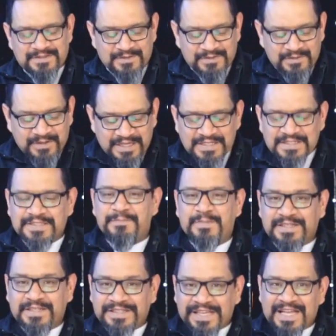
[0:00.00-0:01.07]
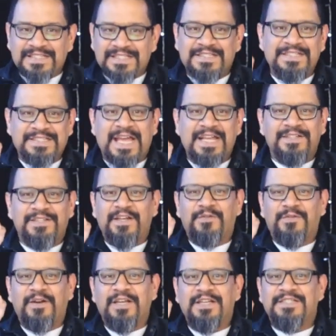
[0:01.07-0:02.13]
Crazy, but yes, this
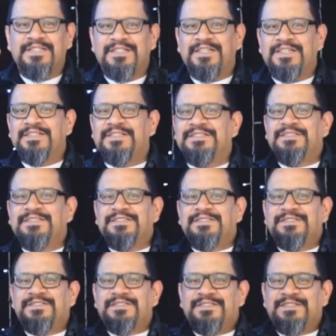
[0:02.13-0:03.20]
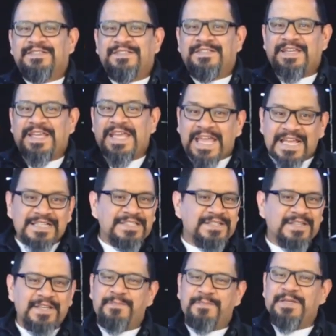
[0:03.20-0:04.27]
Antichrist is
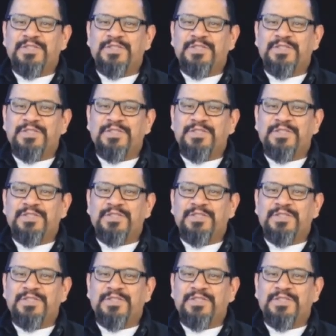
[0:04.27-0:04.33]
going to be